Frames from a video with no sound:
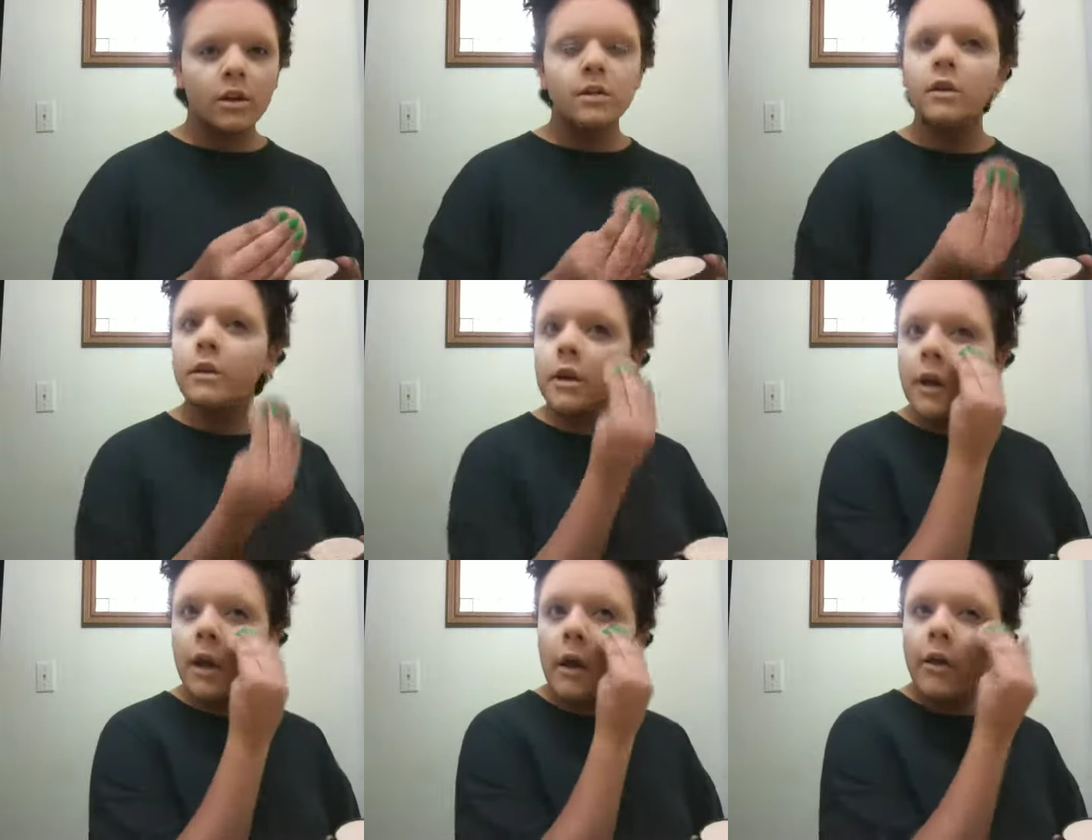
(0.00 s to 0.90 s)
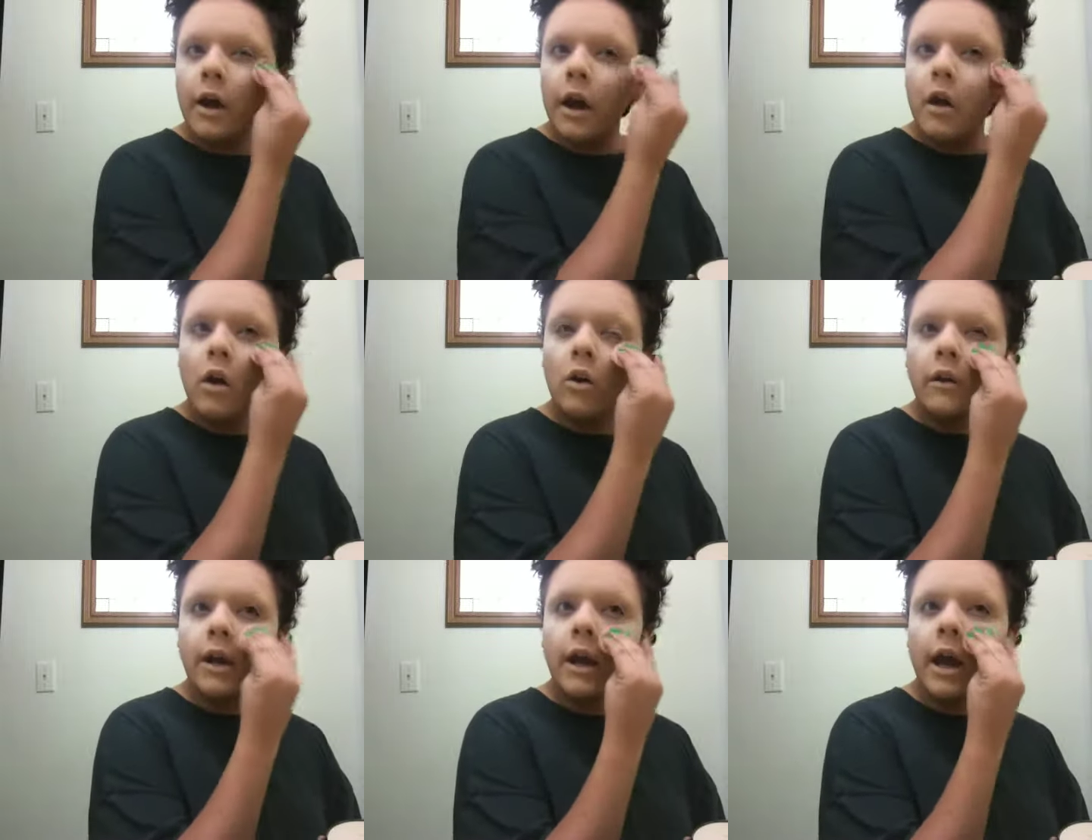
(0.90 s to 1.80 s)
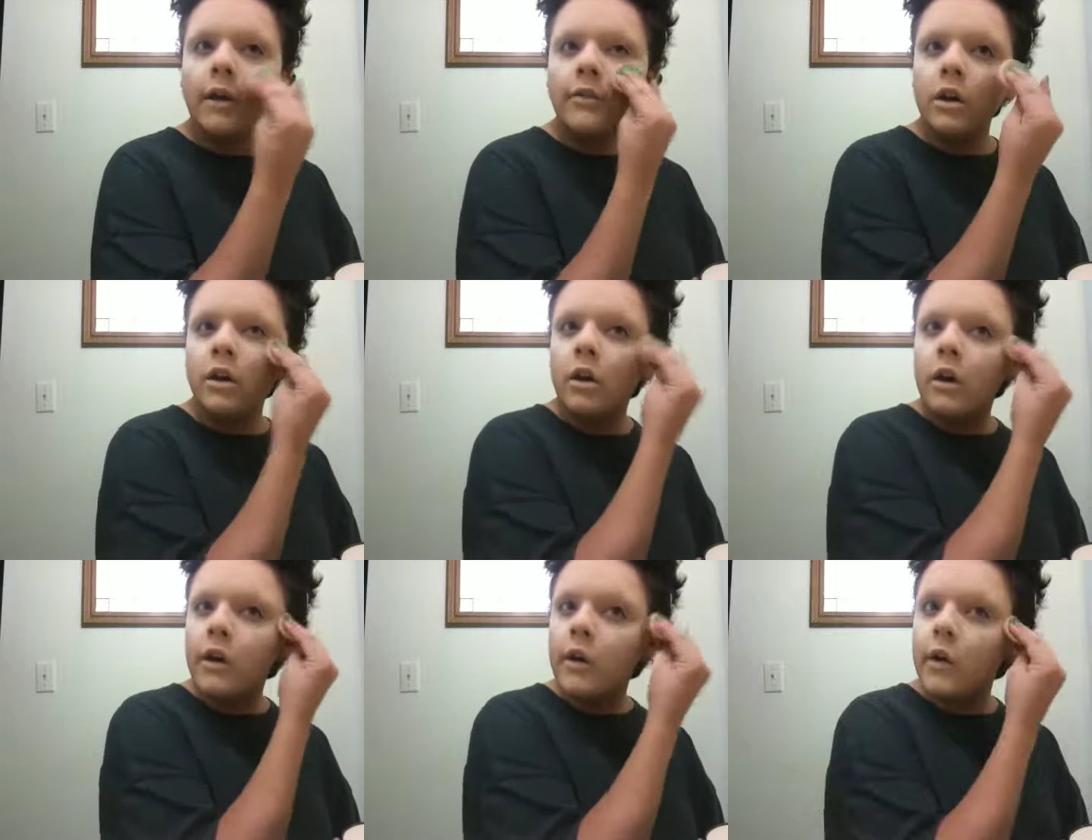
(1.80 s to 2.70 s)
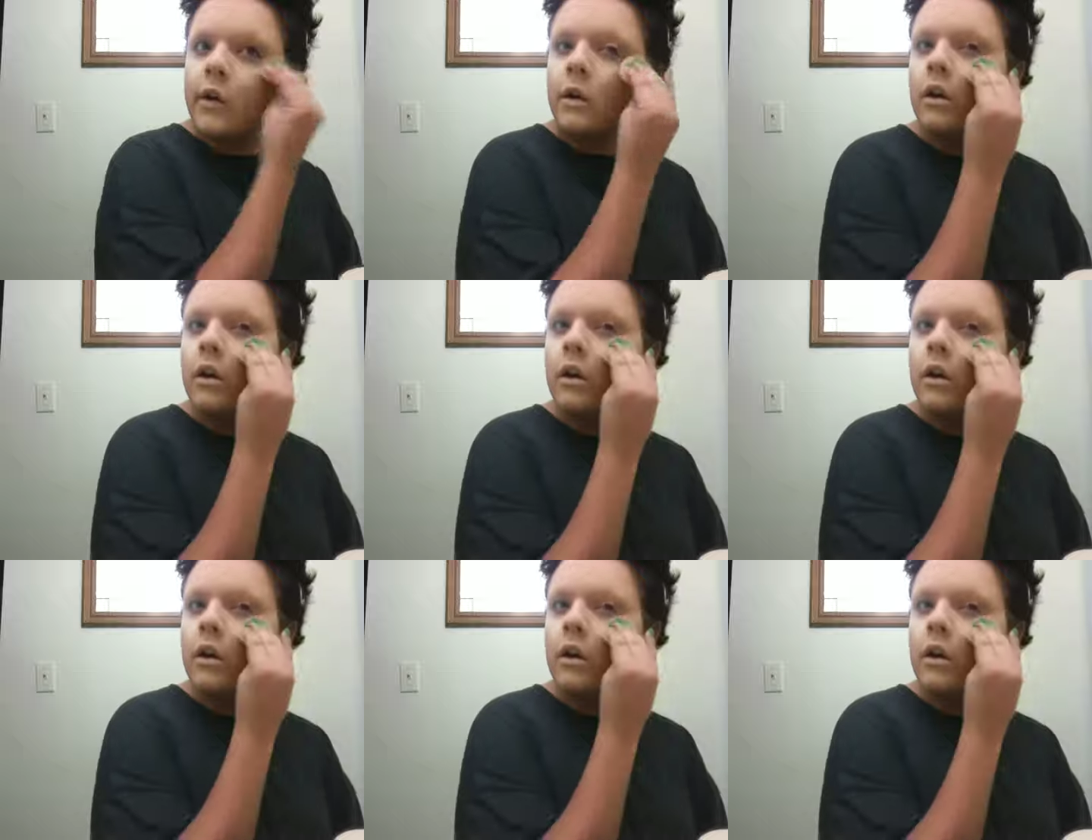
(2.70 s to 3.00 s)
So you can tell that I already have it on